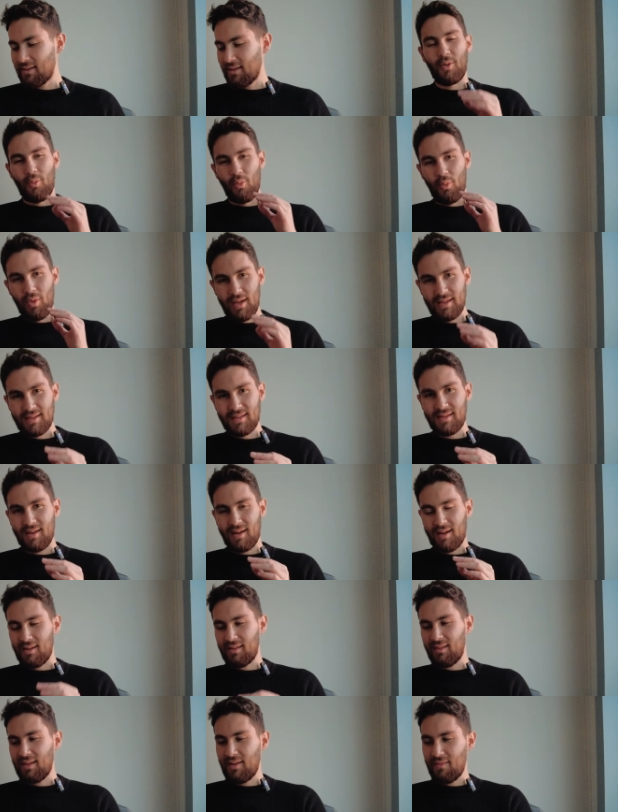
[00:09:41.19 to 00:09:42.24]
The reason
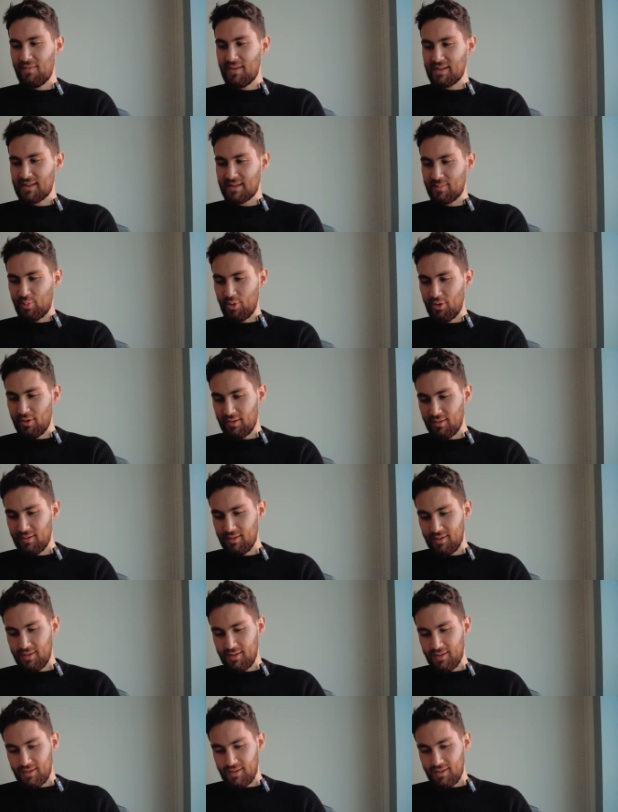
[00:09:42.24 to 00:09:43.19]
I love this book